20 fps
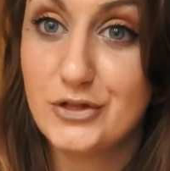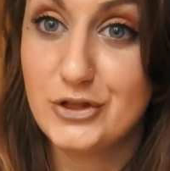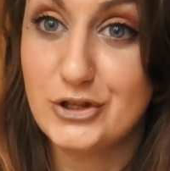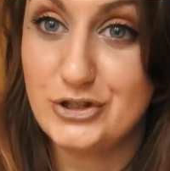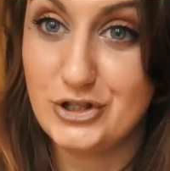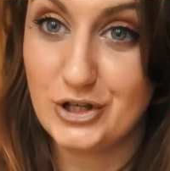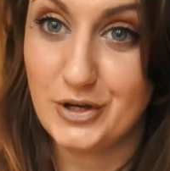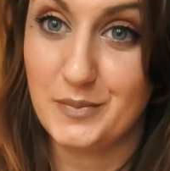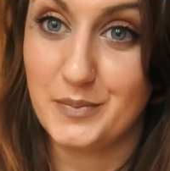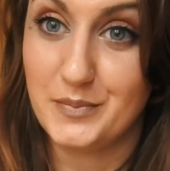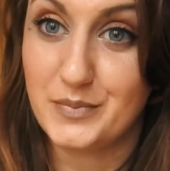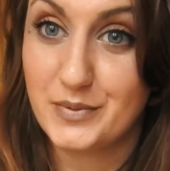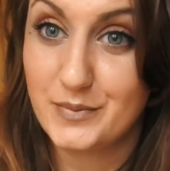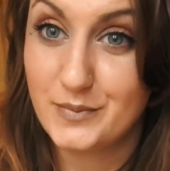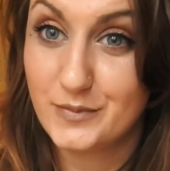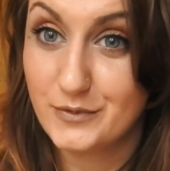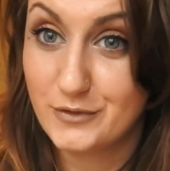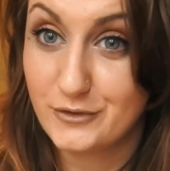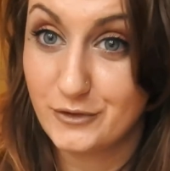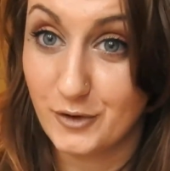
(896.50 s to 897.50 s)
the jump
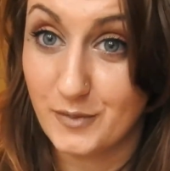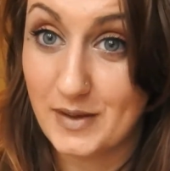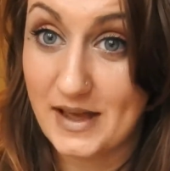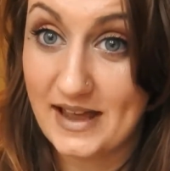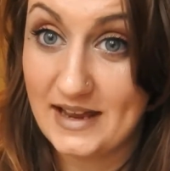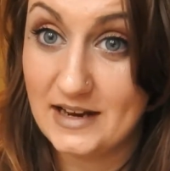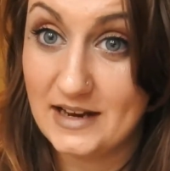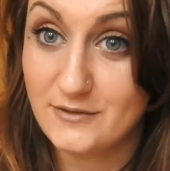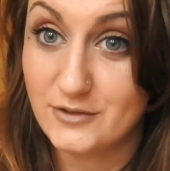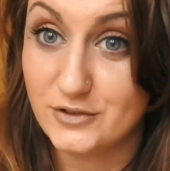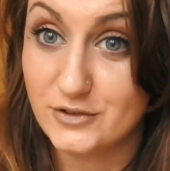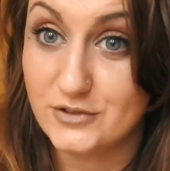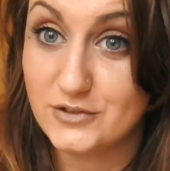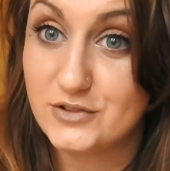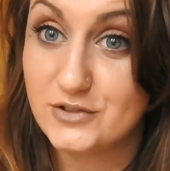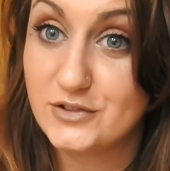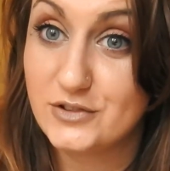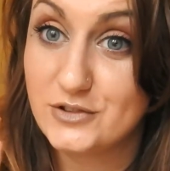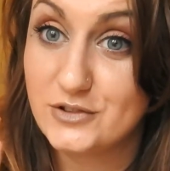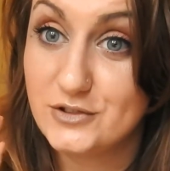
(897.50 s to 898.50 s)
from
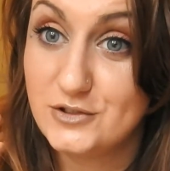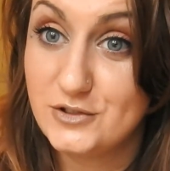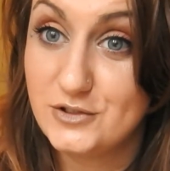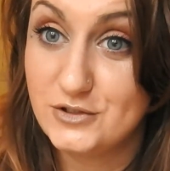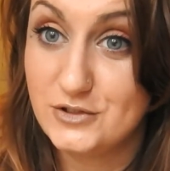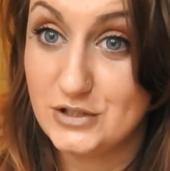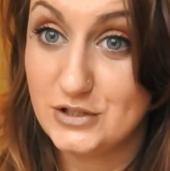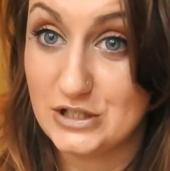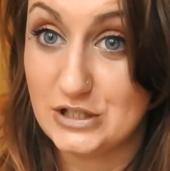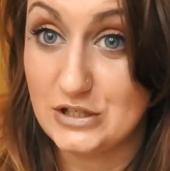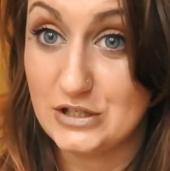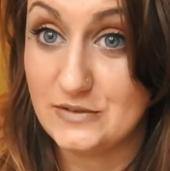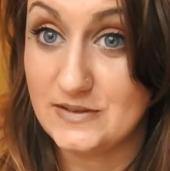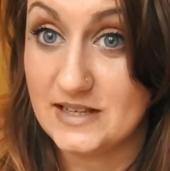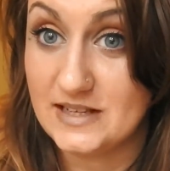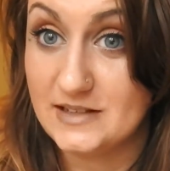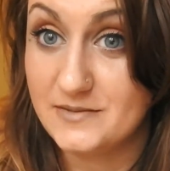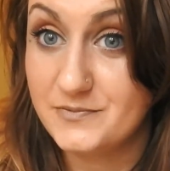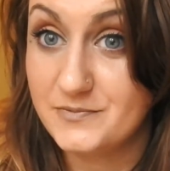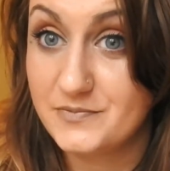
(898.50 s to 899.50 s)
A-levels to
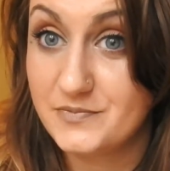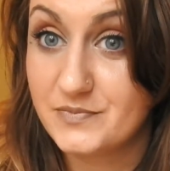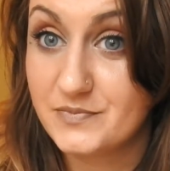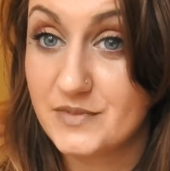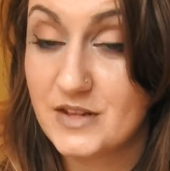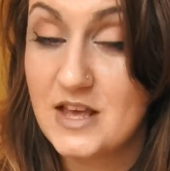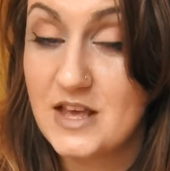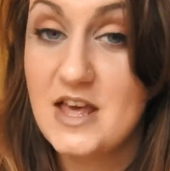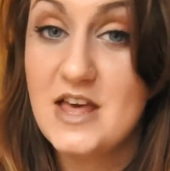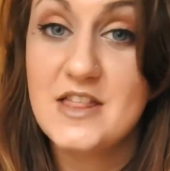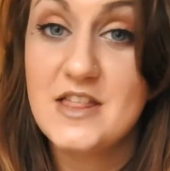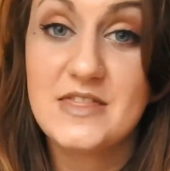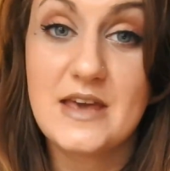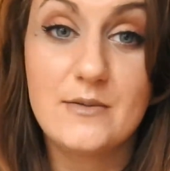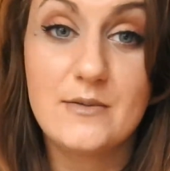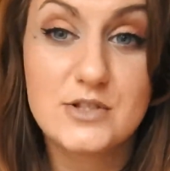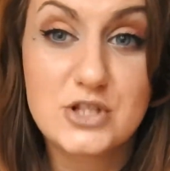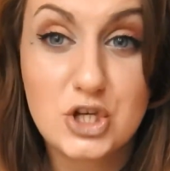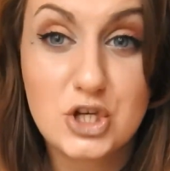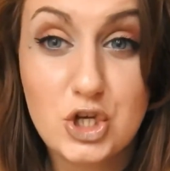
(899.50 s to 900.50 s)
uni.
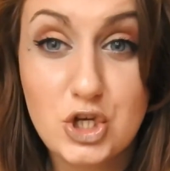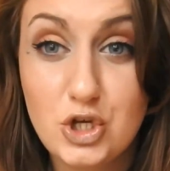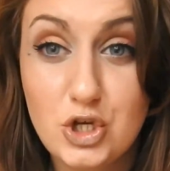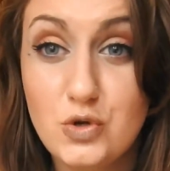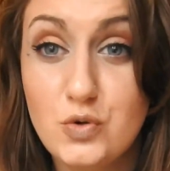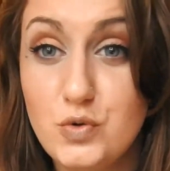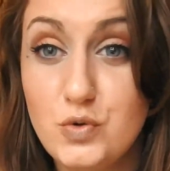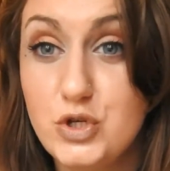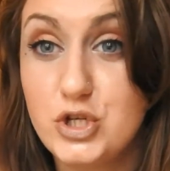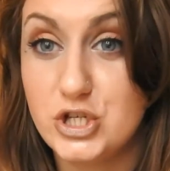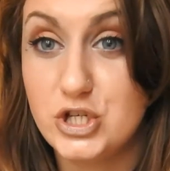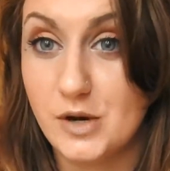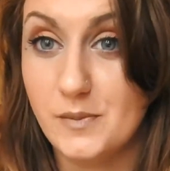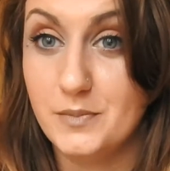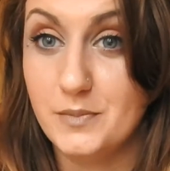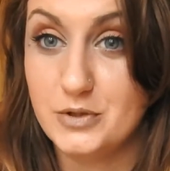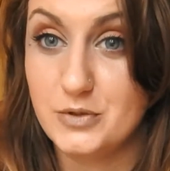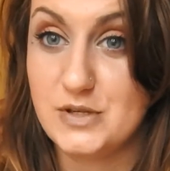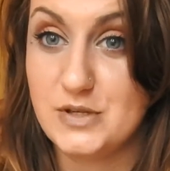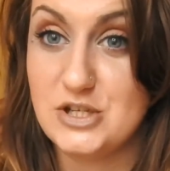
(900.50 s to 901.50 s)
There was a huge
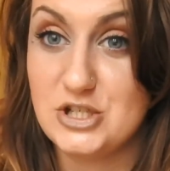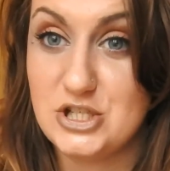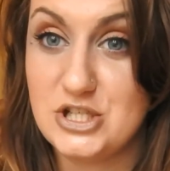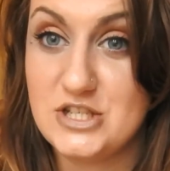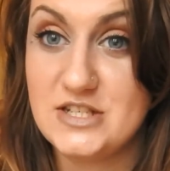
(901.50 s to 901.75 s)
jump between